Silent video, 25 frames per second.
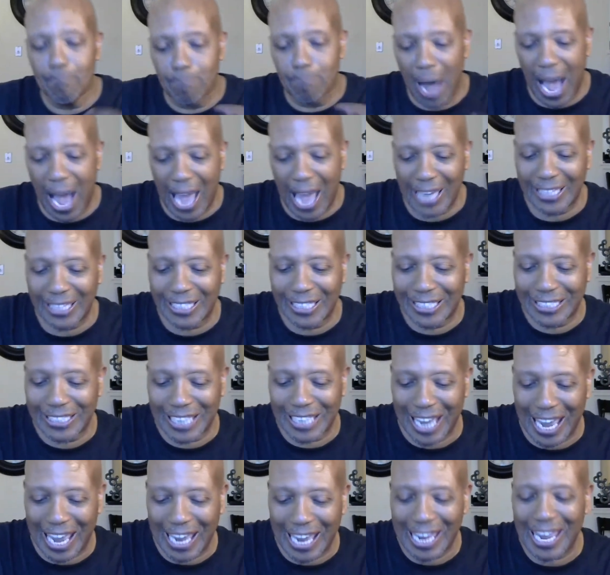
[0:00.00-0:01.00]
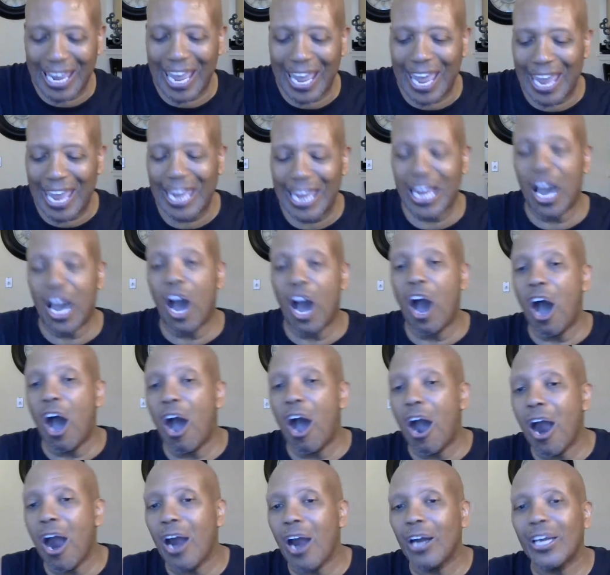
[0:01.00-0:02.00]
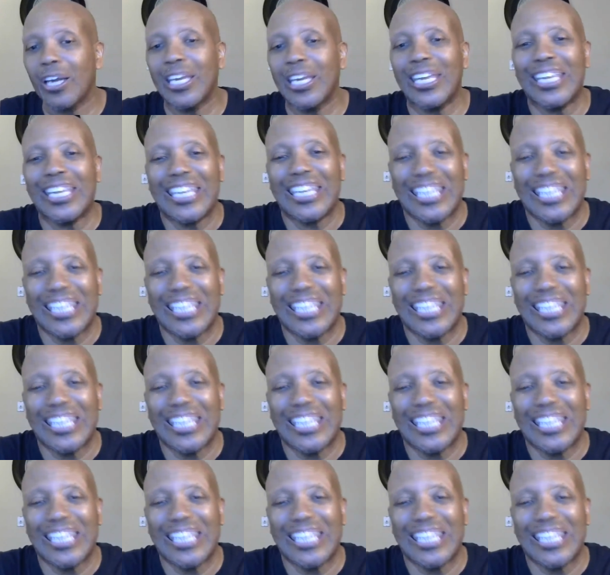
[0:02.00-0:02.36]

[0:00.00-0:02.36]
by K A R